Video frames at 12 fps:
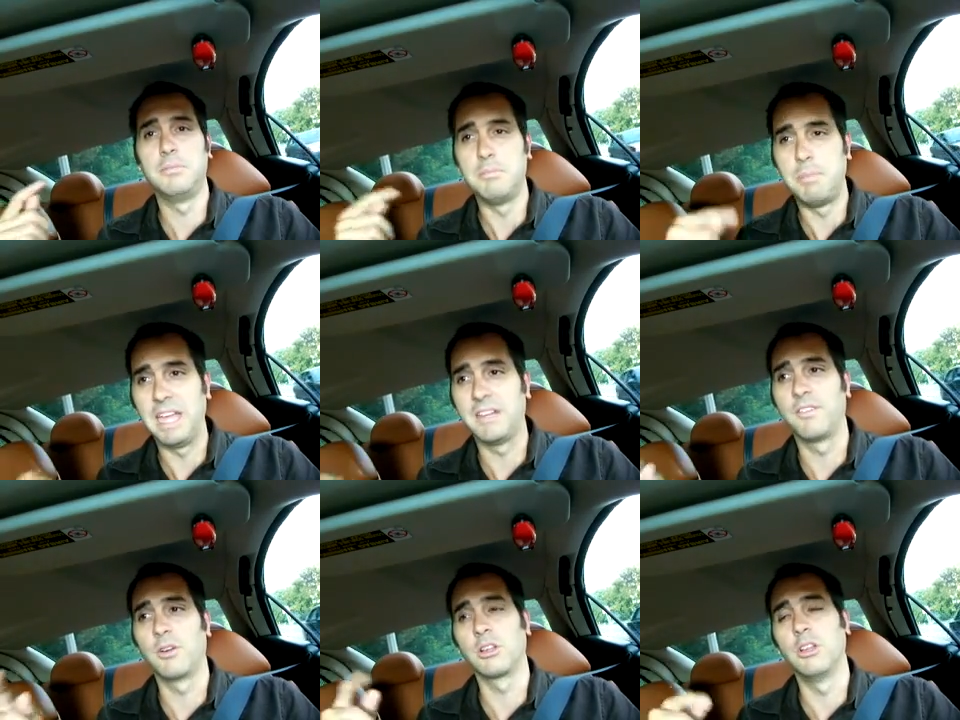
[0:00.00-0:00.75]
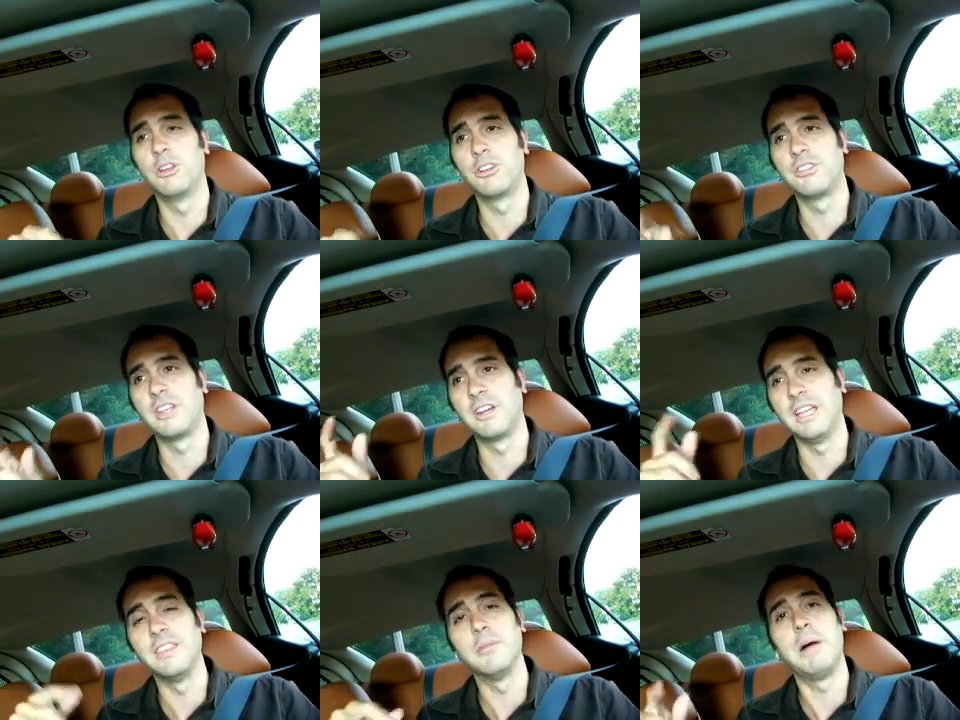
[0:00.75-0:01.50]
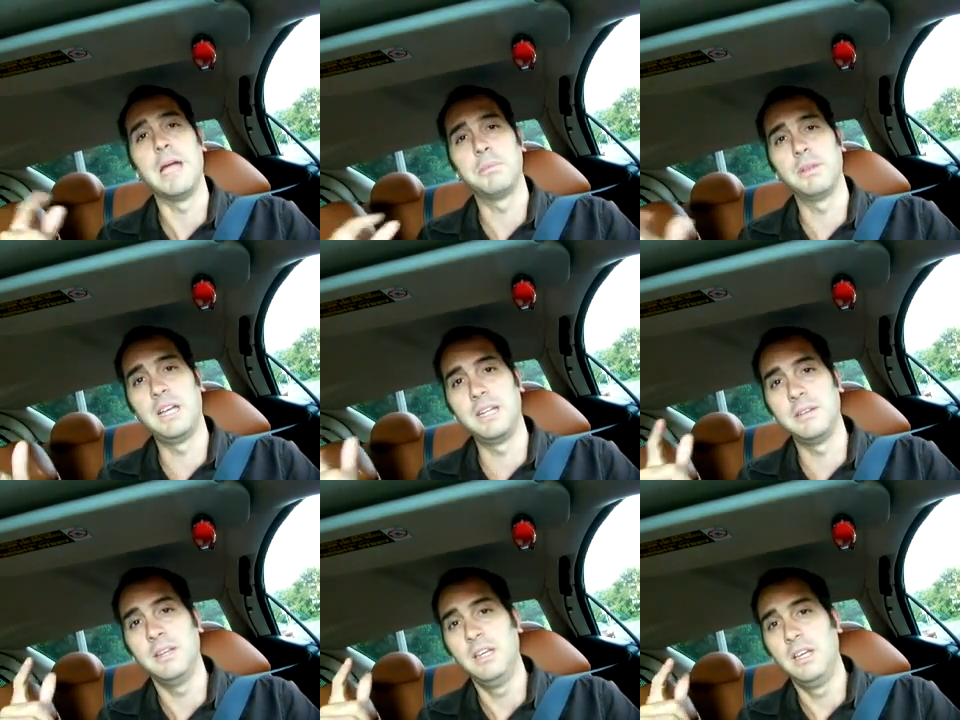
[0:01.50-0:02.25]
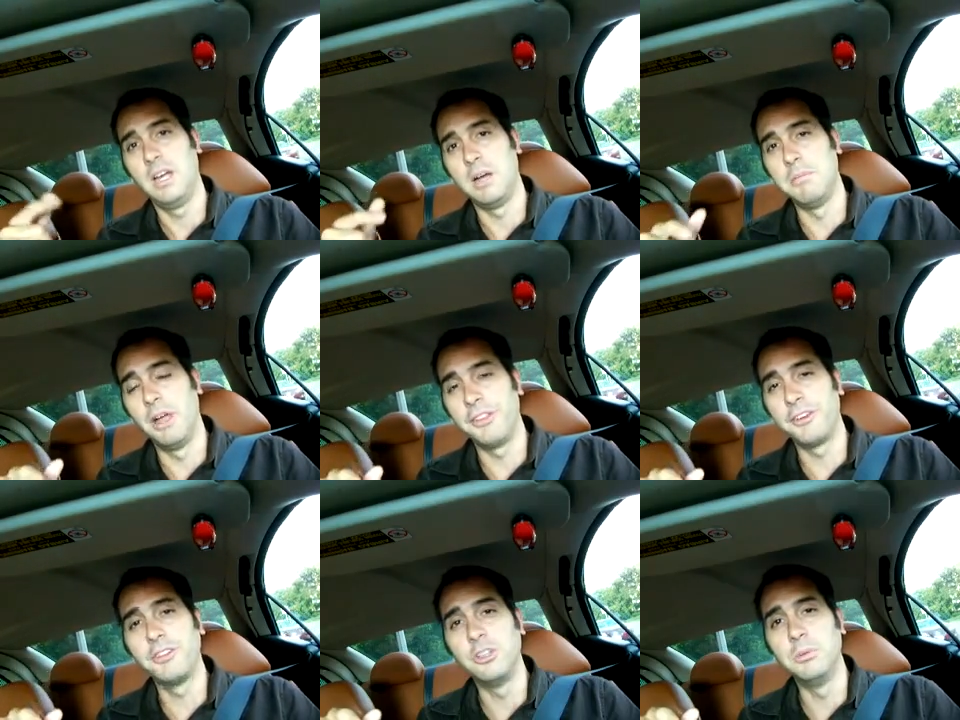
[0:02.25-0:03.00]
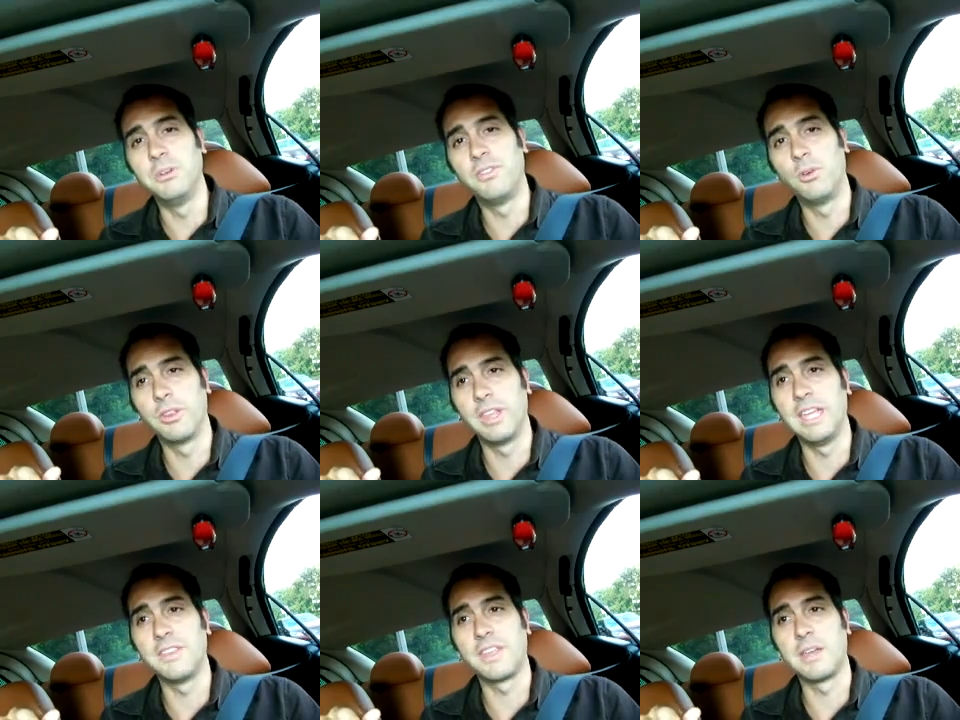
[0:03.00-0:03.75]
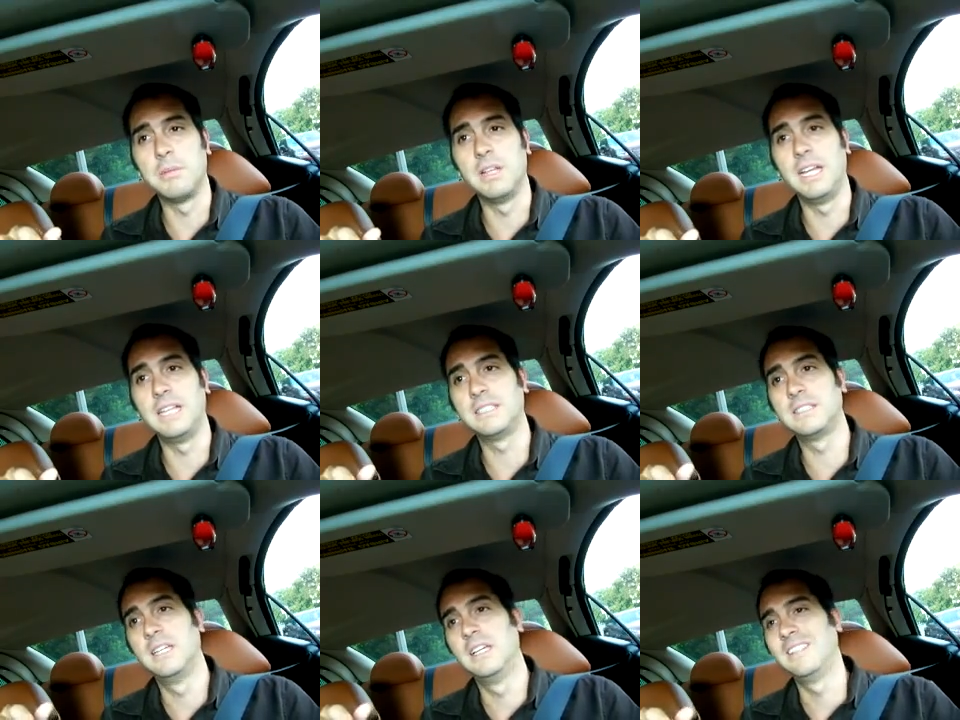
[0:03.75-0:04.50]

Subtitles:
bank foreclosures that are in the pipeline a month or two before they hit the MLS.